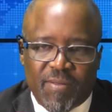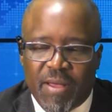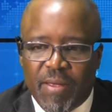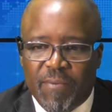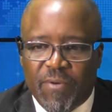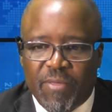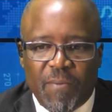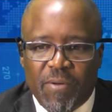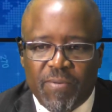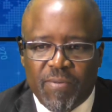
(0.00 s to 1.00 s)
For
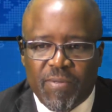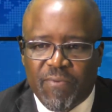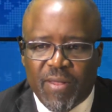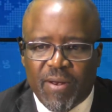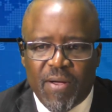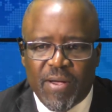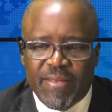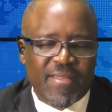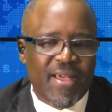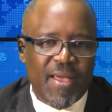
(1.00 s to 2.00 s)
the
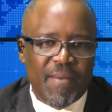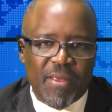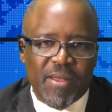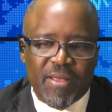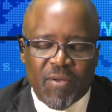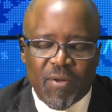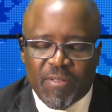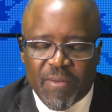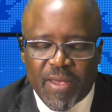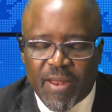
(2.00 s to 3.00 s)
longest time, it's always
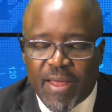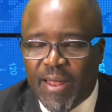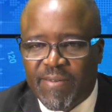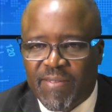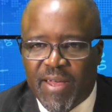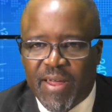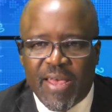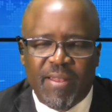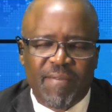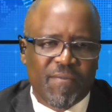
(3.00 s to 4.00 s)
been elections are
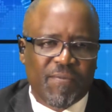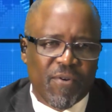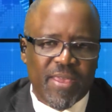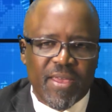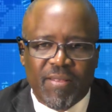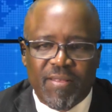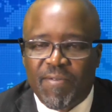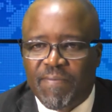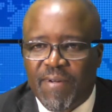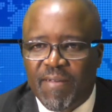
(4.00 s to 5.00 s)
held every 4 years,
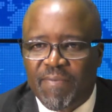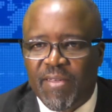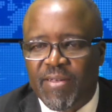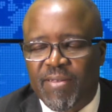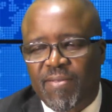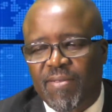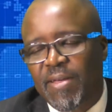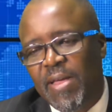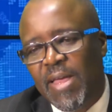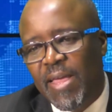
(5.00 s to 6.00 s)
every 5 years.
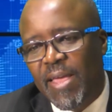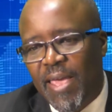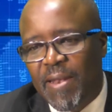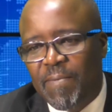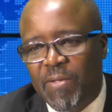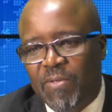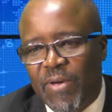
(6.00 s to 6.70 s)
In between